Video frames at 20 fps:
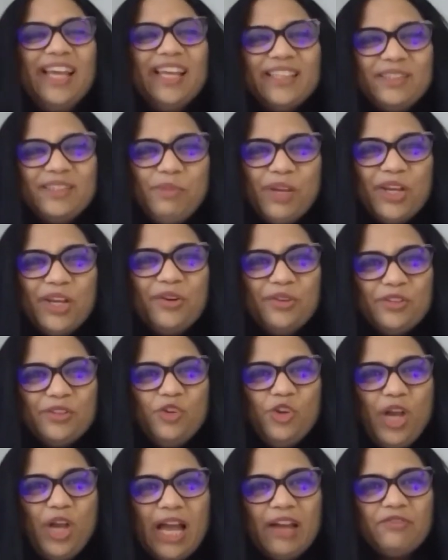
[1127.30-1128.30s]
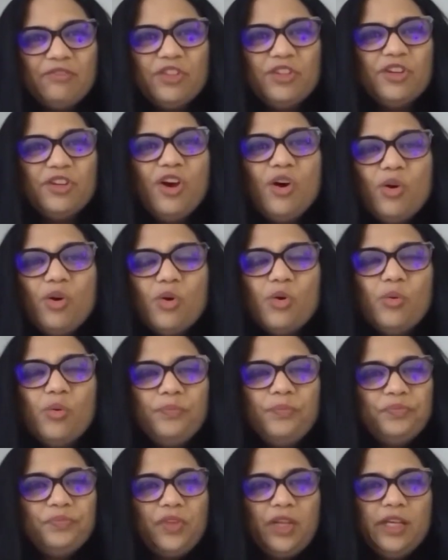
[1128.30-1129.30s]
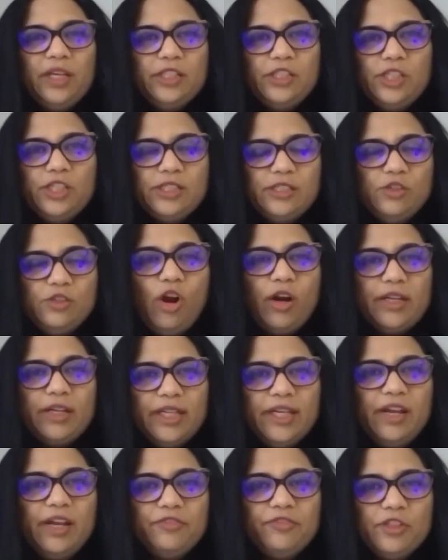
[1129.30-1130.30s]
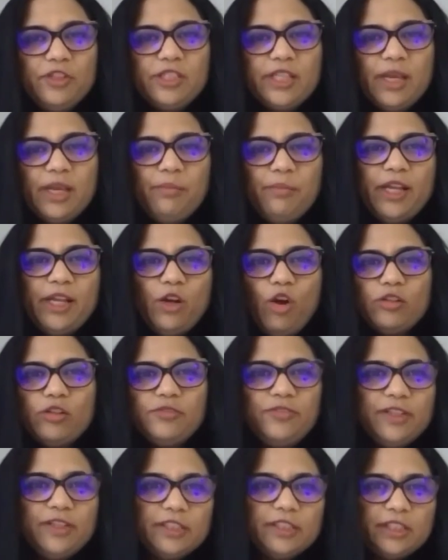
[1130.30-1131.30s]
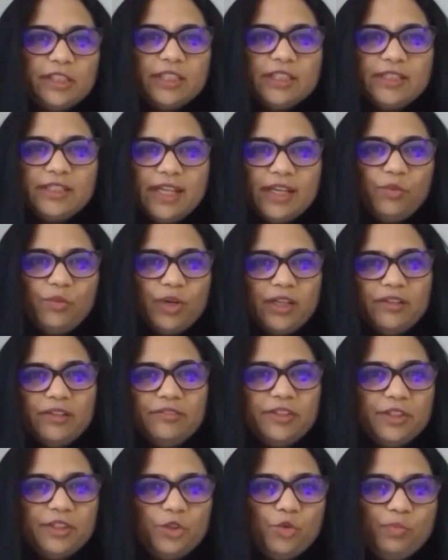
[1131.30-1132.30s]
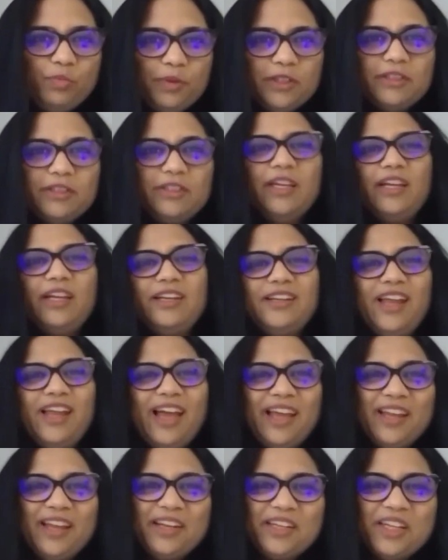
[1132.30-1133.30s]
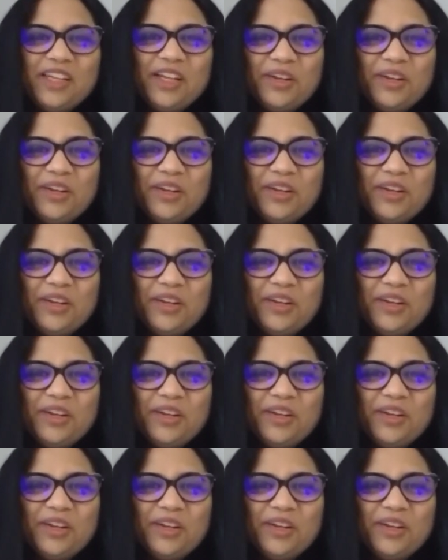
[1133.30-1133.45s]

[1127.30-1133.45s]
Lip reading: because you have to know, it's just not enough to say my loss function is like whatever, 2%, and